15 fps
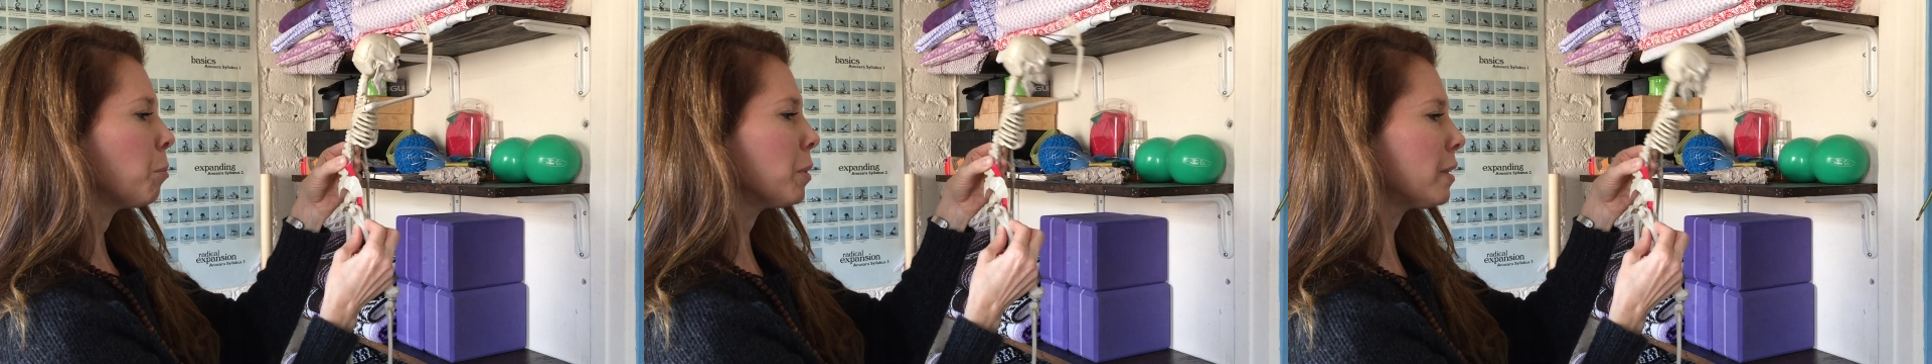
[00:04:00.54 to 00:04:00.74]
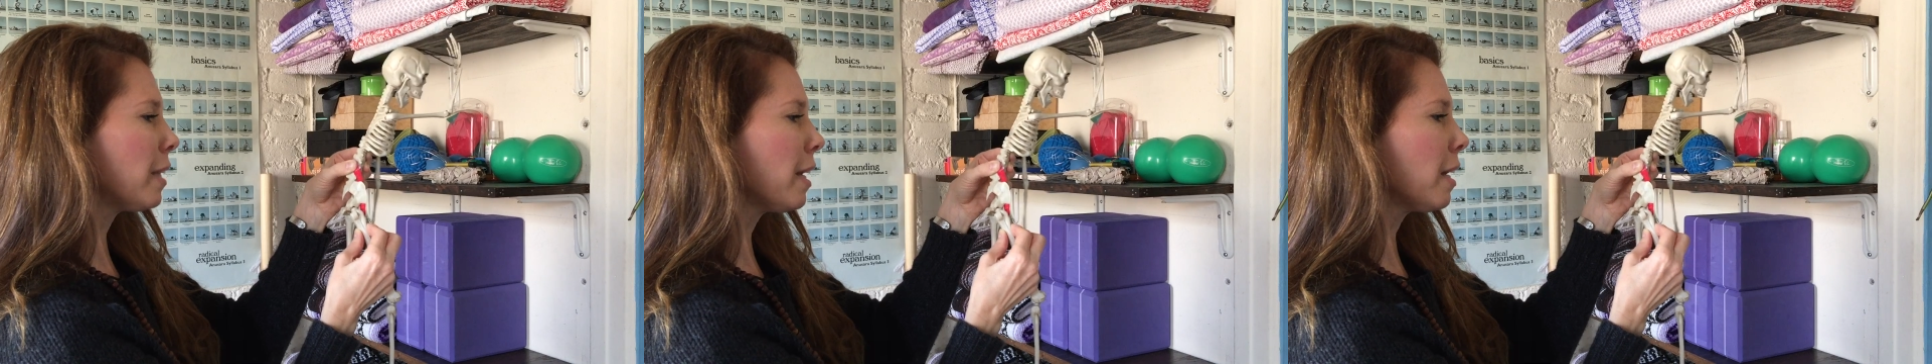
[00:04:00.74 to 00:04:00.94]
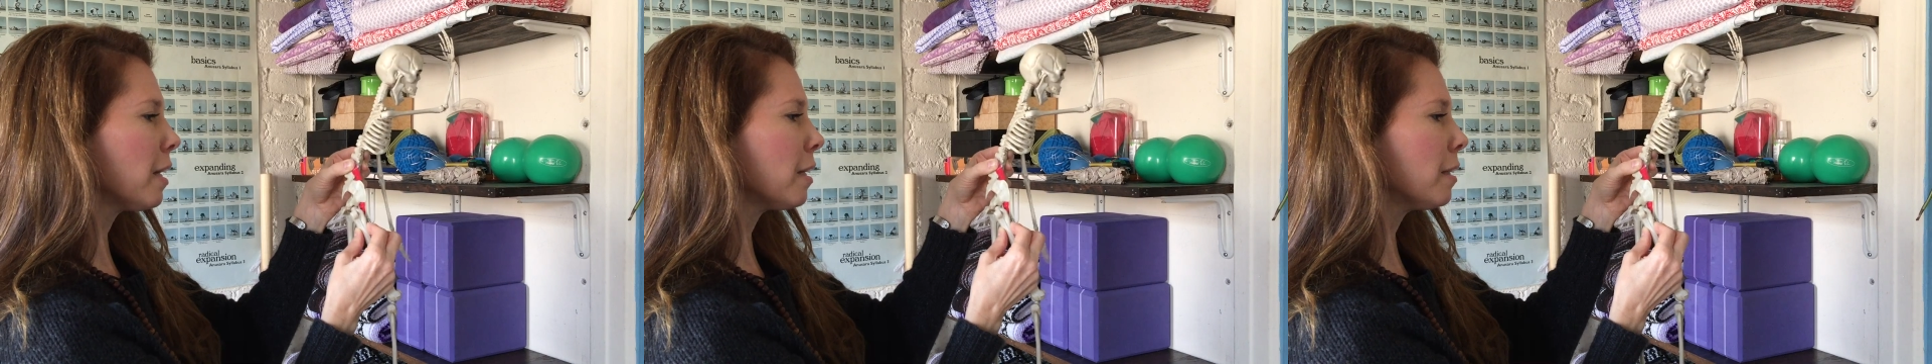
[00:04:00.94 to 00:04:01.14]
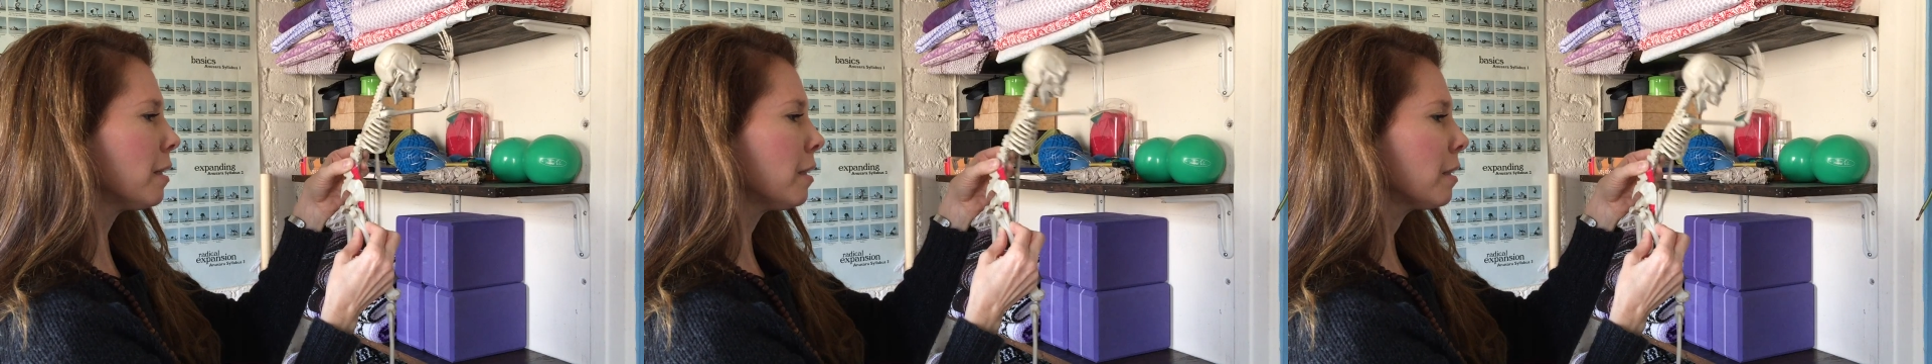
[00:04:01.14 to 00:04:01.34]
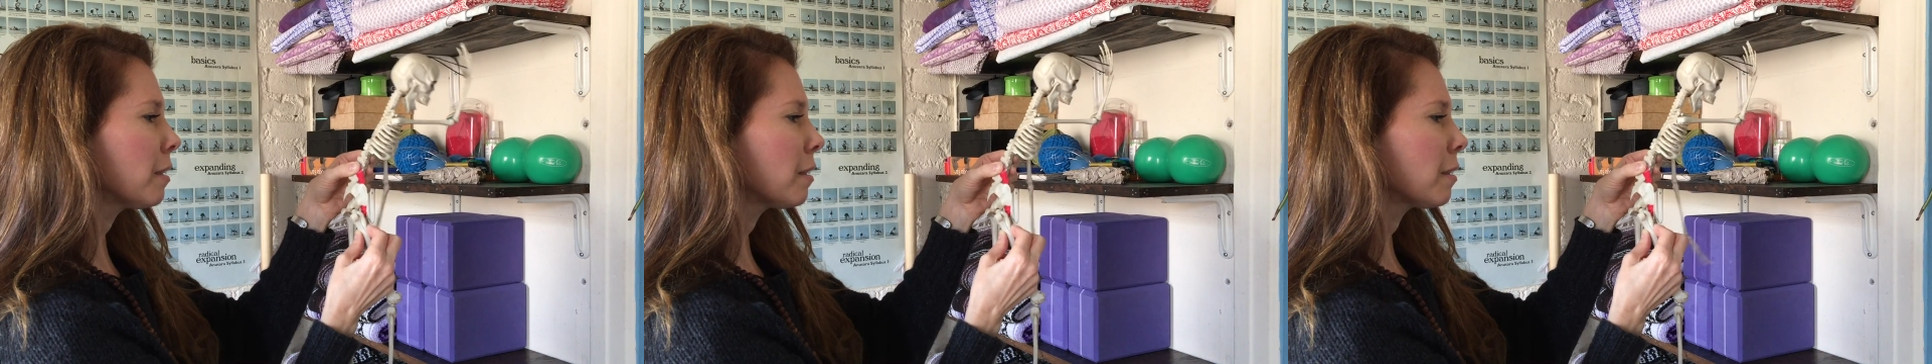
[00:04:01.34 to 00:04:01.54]
but
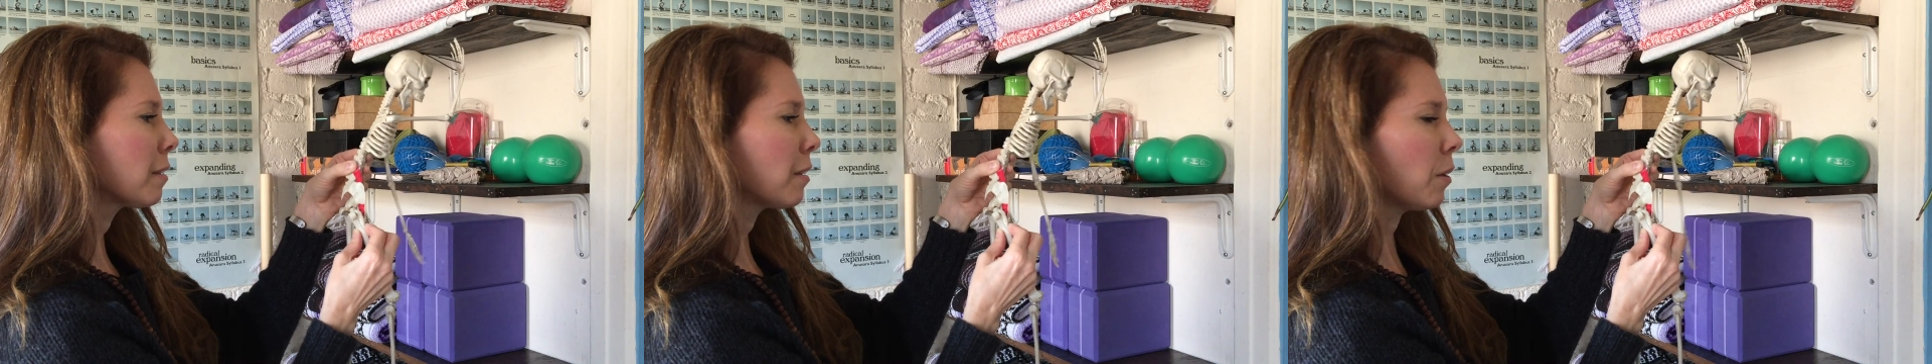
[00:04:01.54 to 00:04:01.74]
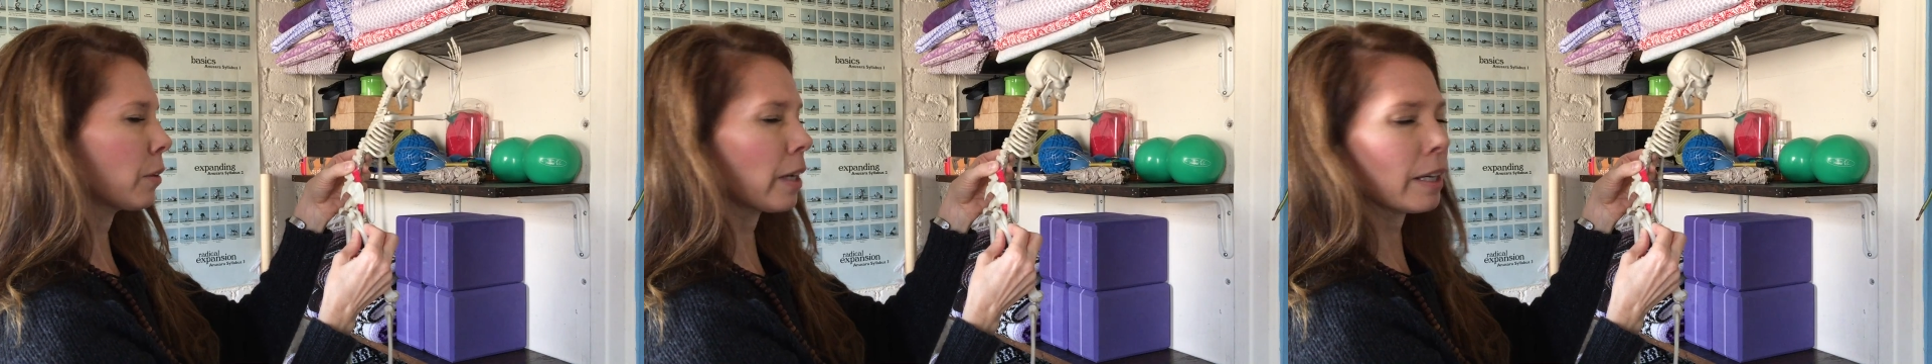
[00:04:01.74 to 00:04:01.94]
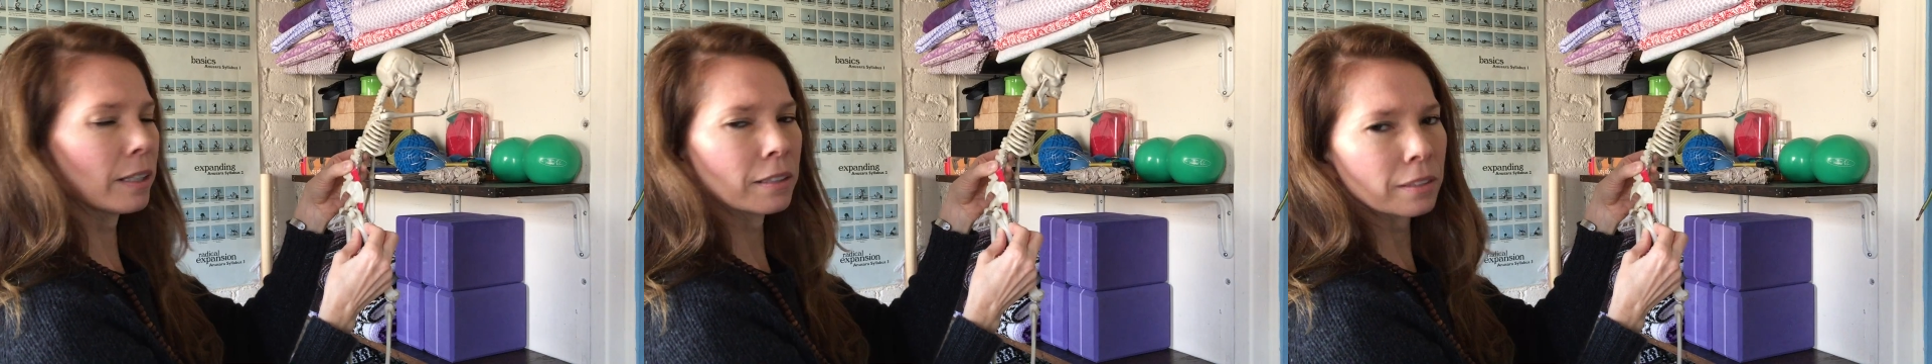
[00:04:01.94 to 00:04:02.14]
then, okay,